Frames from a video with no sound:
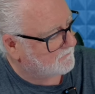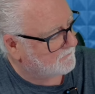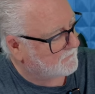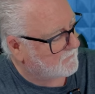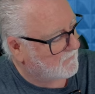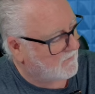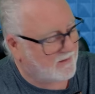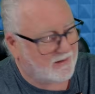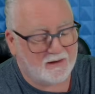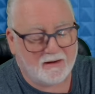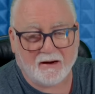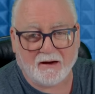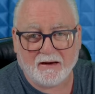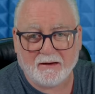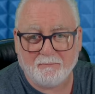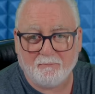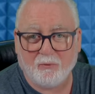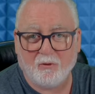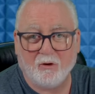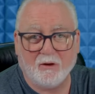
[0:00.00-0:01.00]
right, and I
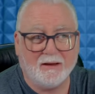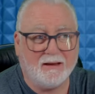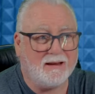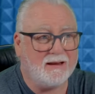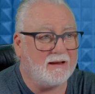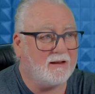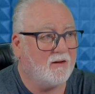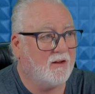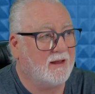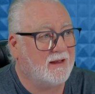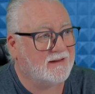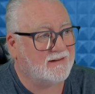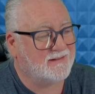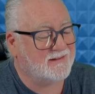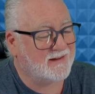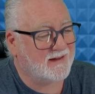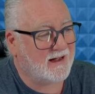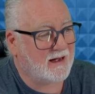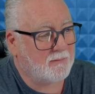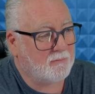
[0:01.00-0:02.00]
play, let's
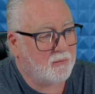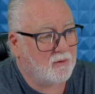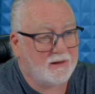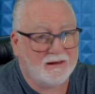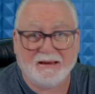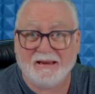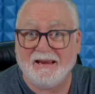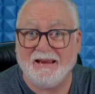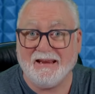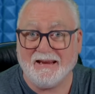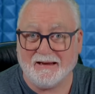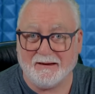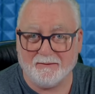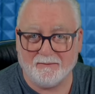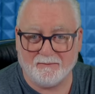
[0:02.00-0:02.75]
say I play A,